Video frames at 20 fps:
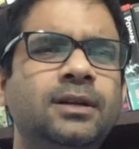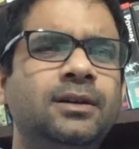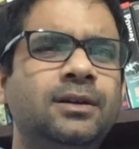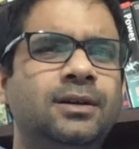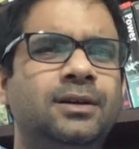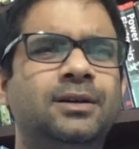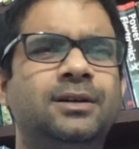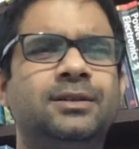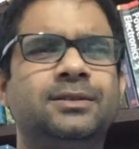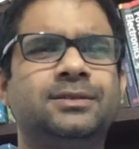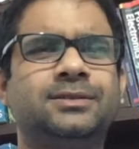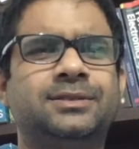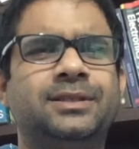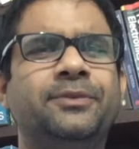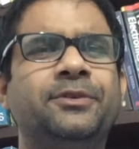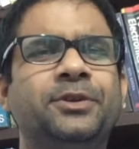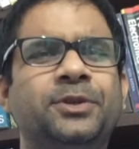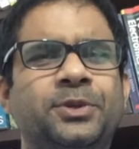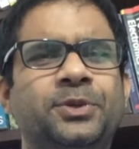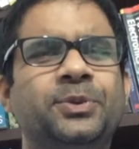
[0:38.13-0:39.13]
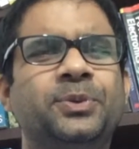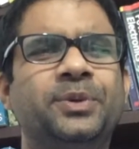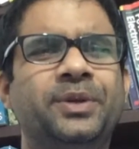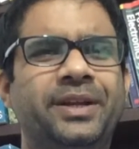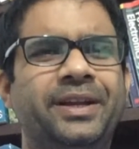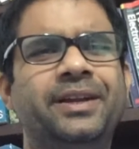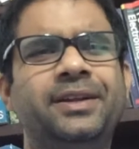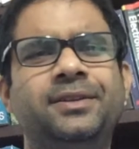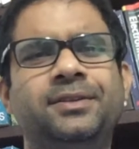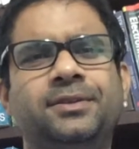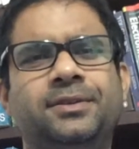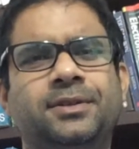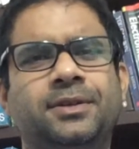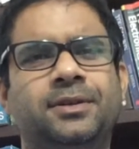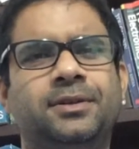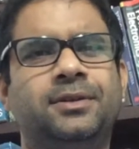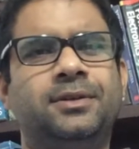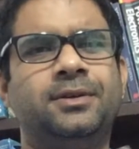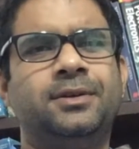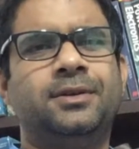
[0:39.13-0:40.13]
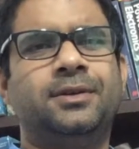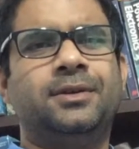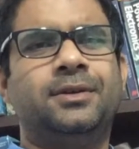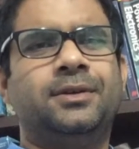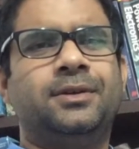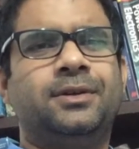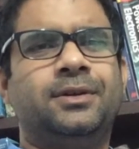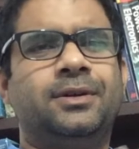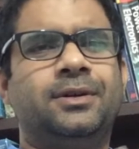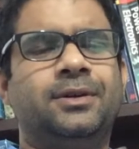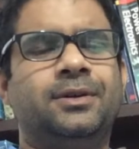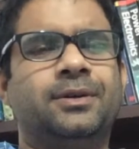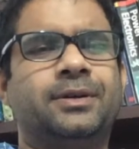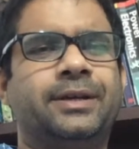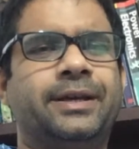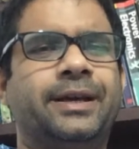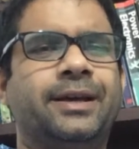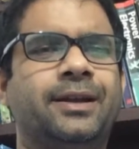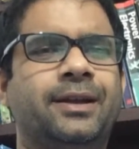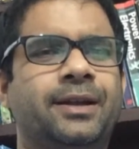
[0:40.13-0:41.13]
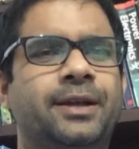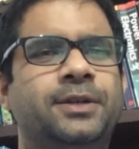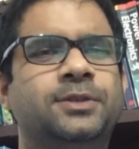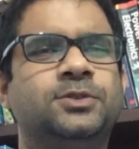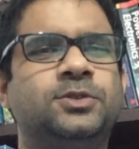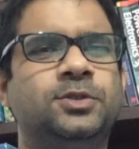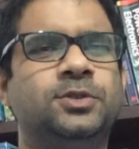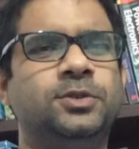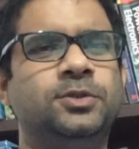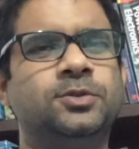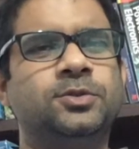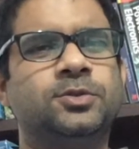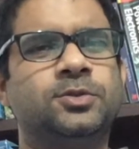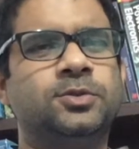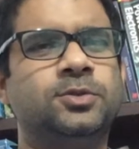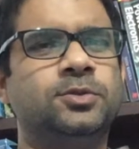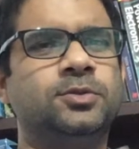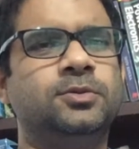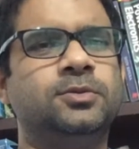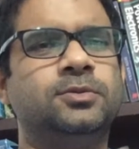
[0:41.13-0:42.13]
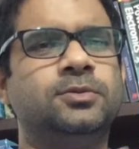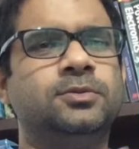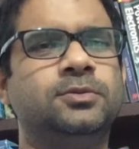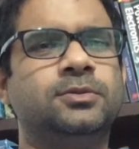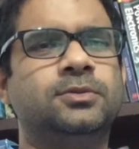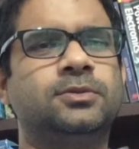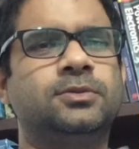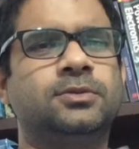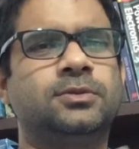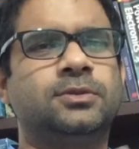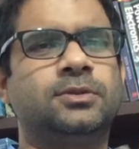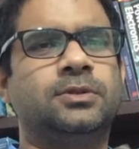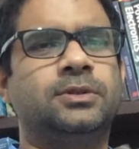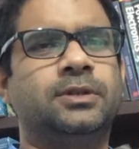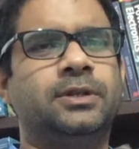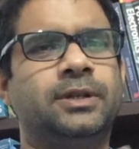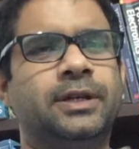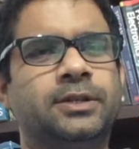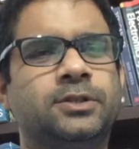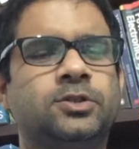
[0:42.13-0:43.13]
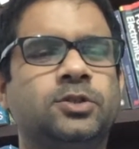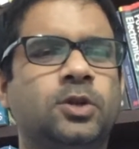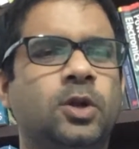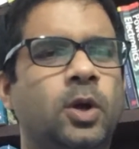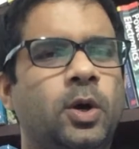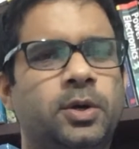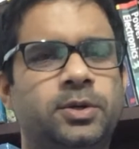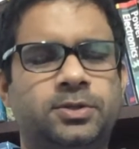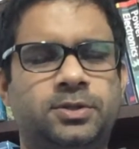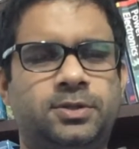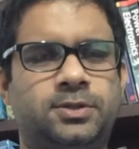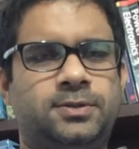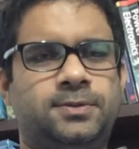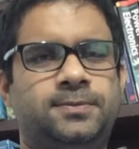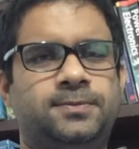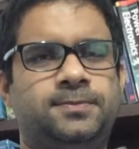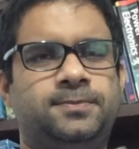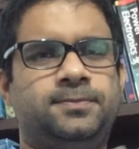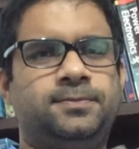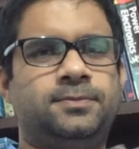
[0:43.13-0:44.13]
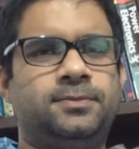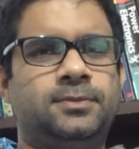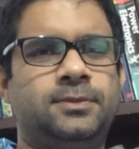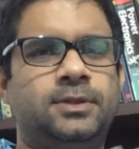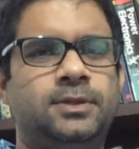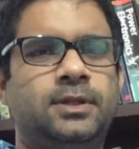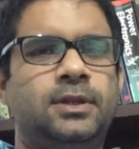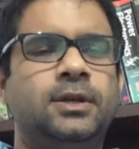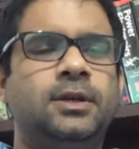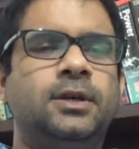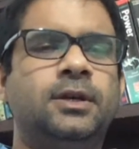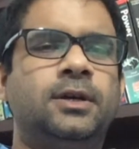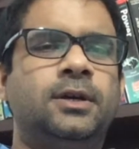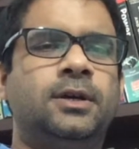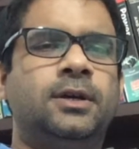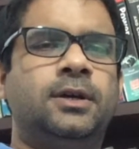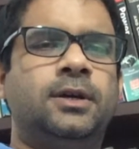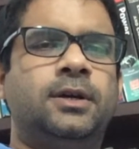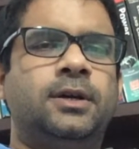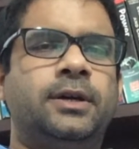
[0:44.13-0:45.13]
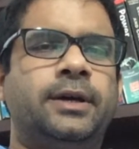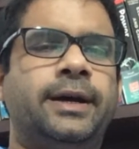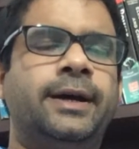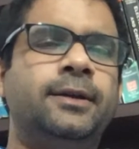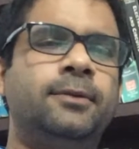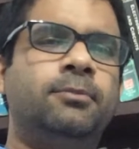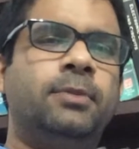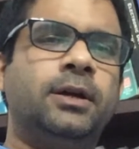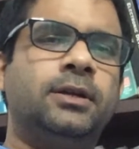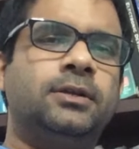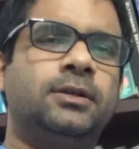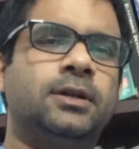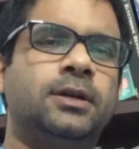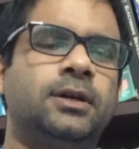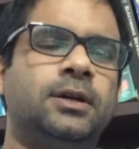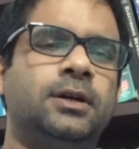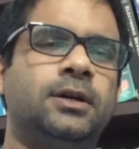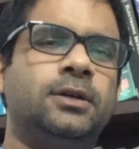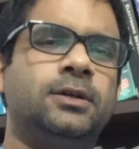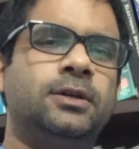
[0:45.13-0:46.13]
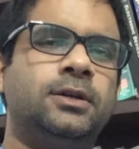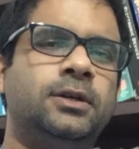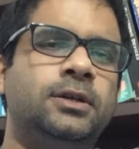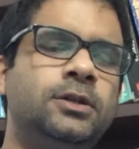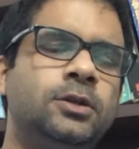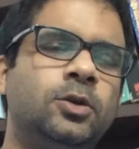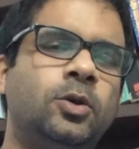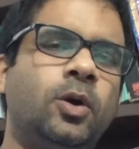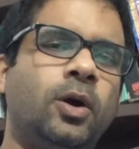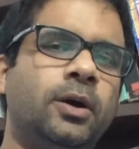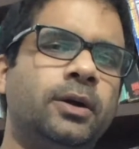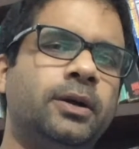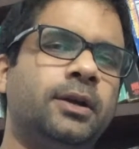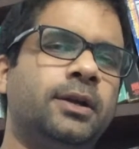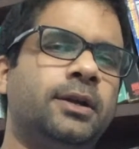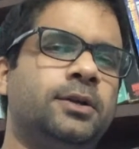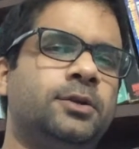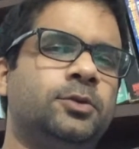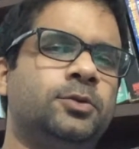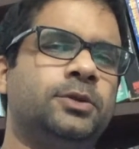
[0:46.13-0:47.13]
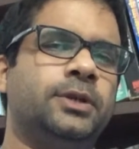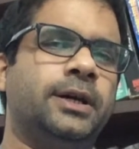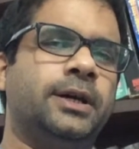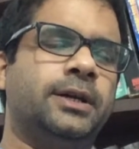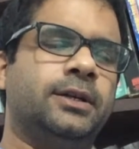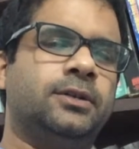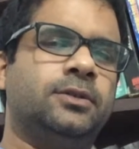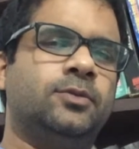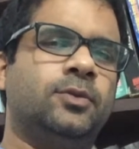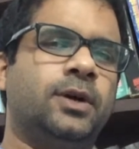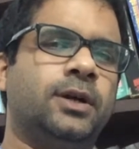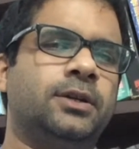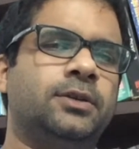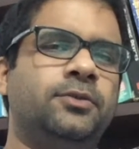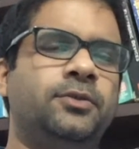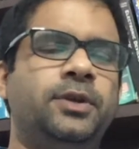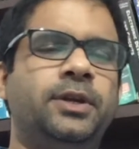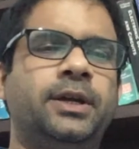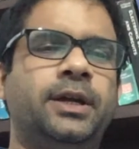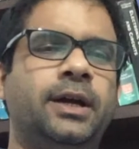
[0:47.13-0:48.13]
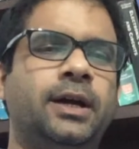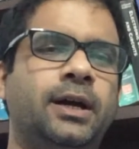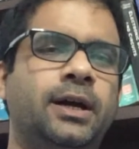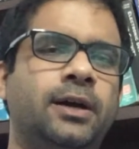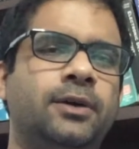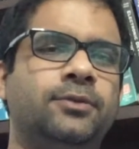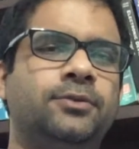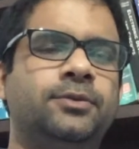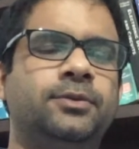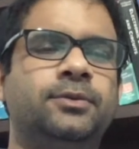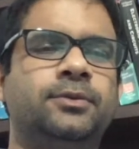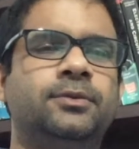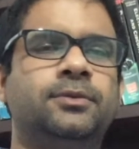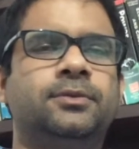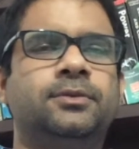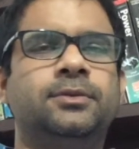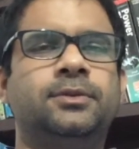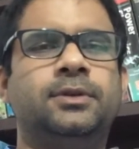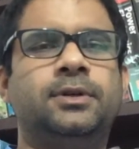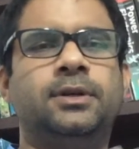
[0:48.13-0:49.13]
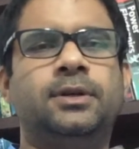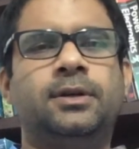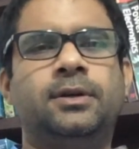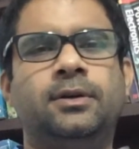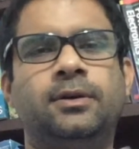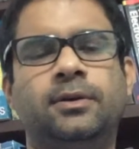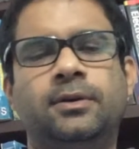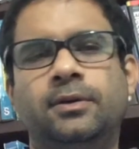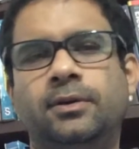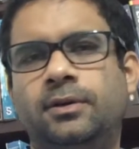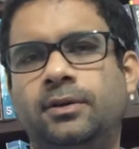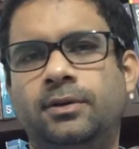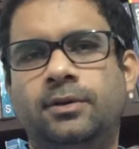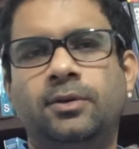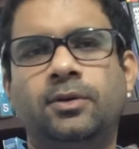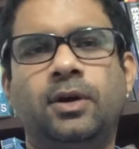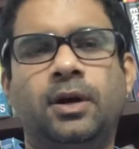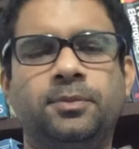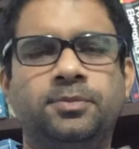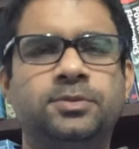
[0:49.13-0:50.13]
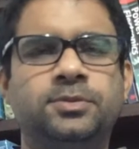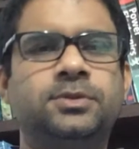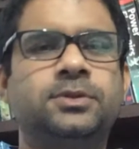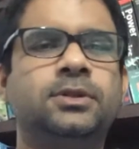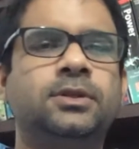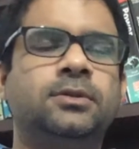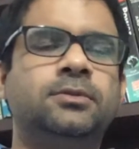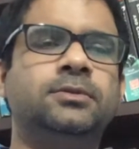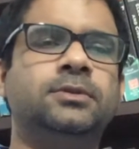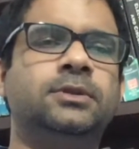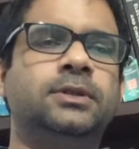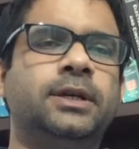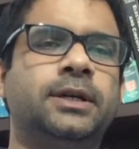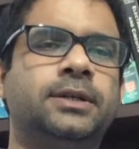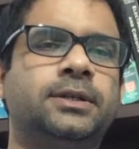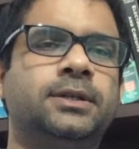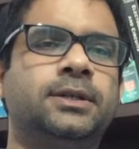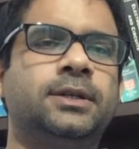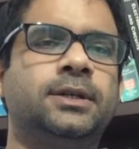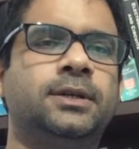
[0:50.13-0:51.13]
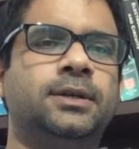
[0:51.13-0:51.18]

7 to 8 Keralites used to get slots. But in contrary to that, what we have uh, observed that